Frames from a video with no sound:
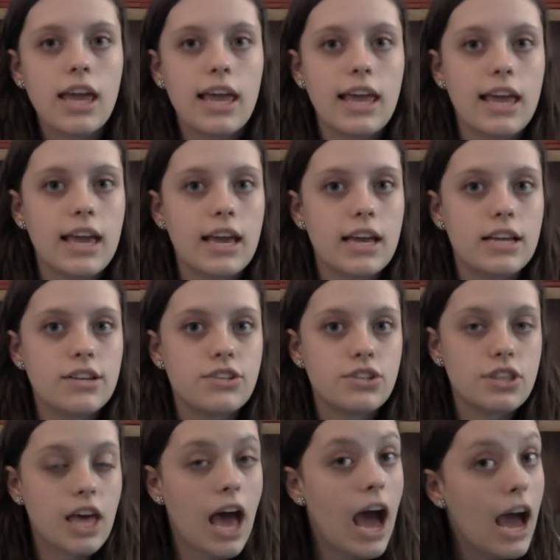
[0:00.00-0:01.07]
and
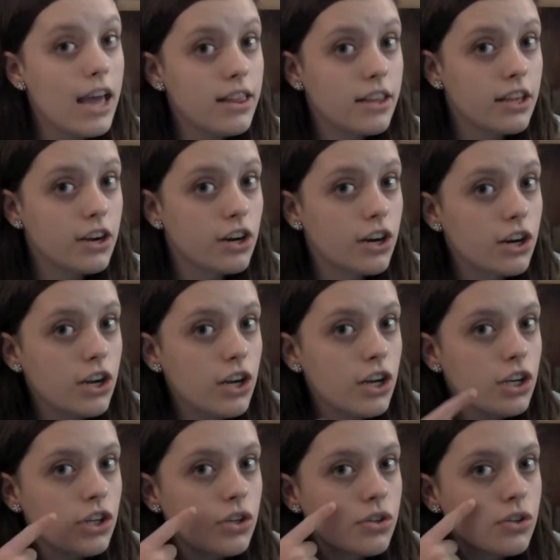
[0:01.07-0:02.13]
the highlighter
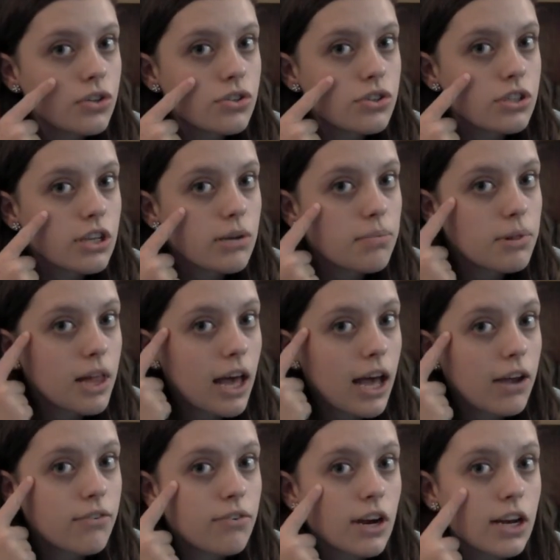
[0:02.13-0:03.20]
you usually
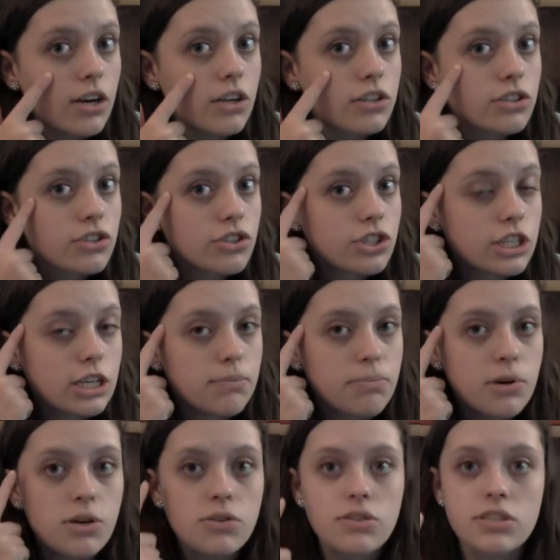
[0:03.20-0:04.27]
apply right on your
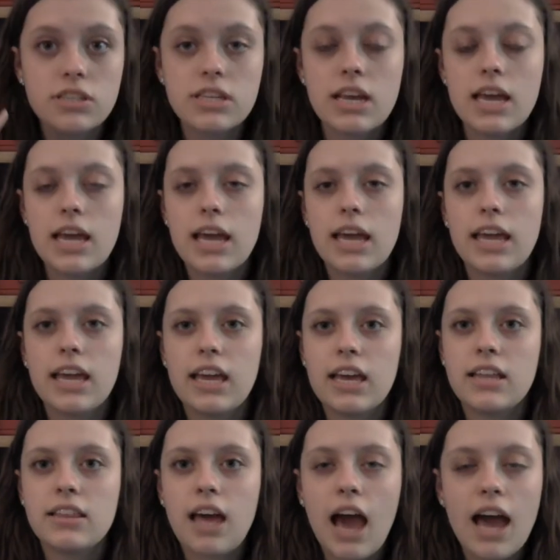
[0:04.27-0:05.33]
cheekbones,
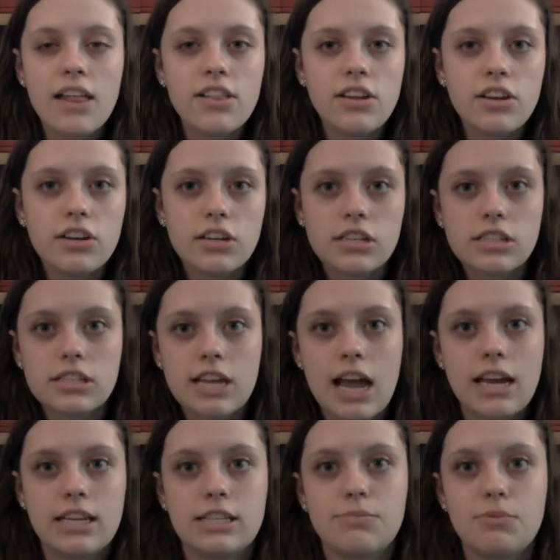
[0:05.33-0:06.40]
and the highlighter is
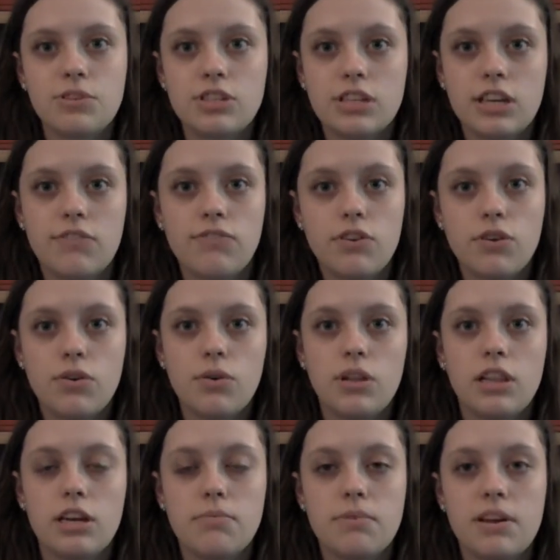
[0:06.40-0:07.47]
kind of supposed to give you a
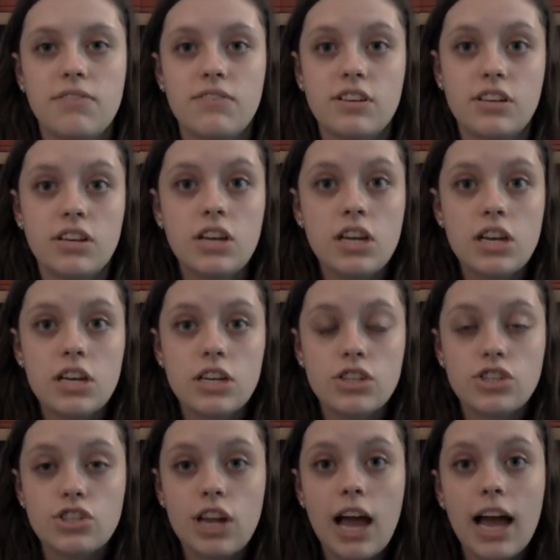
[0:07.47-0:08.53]
little bit of a
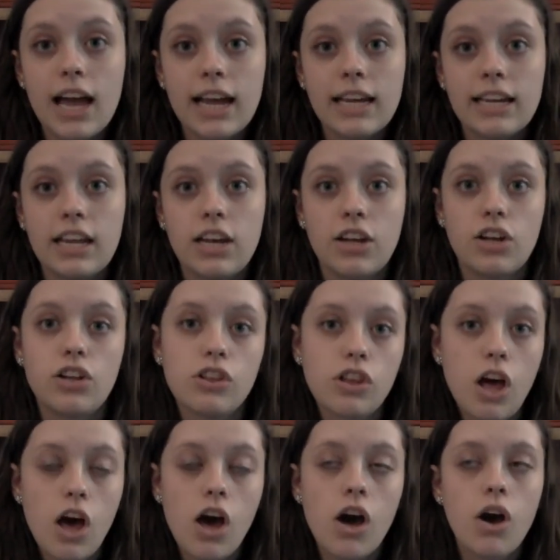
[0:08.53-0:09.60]
shine and a
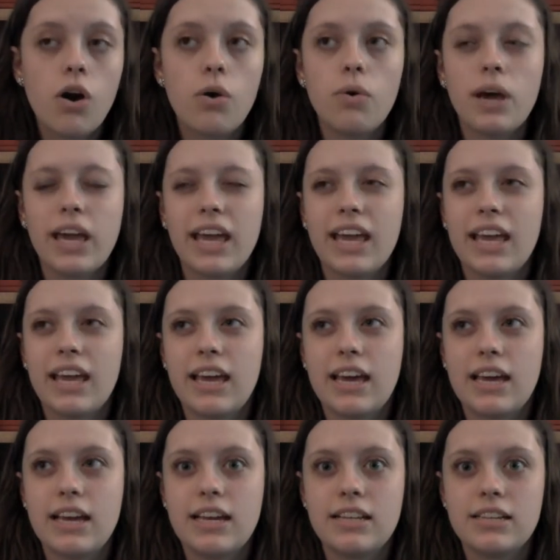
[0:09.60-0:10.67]
glow,
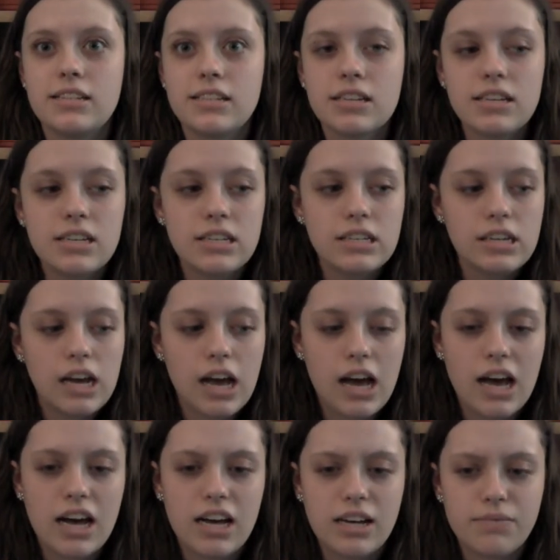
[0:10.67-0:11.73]
and
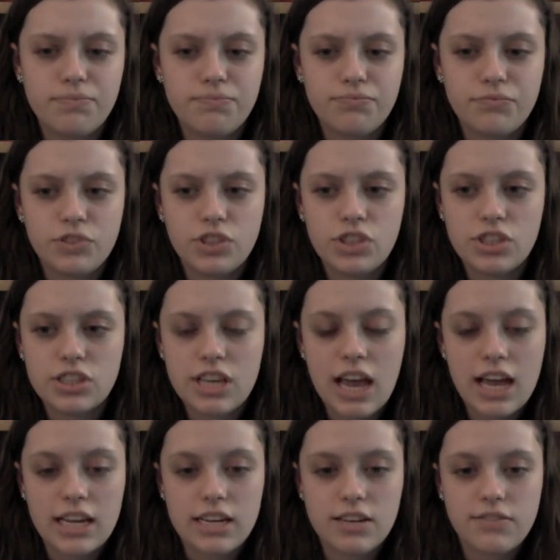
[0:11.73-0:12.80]
just
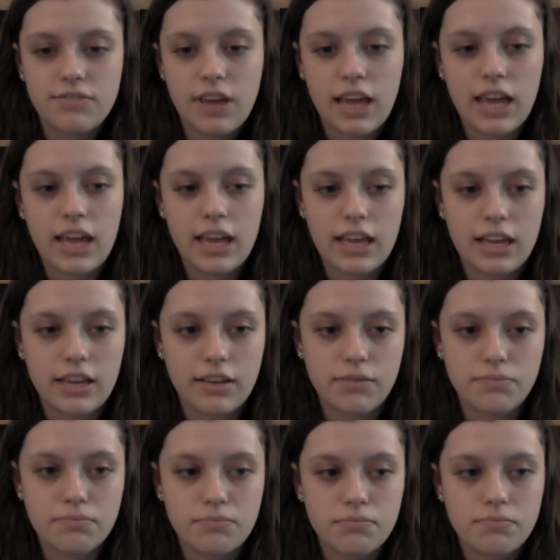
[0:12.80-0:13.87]
kind of a
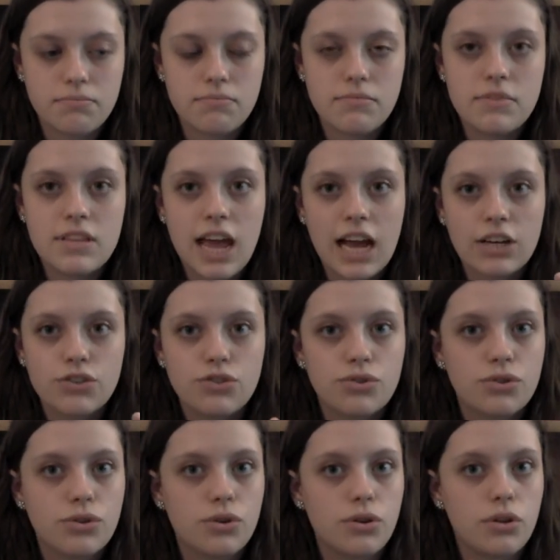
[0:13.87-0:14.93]

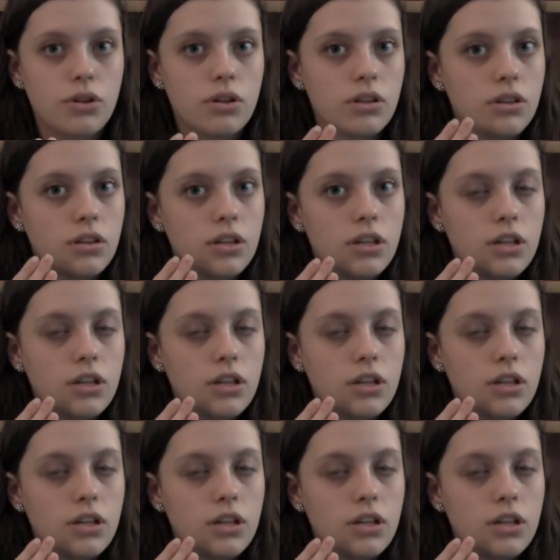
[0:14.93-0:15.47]
natural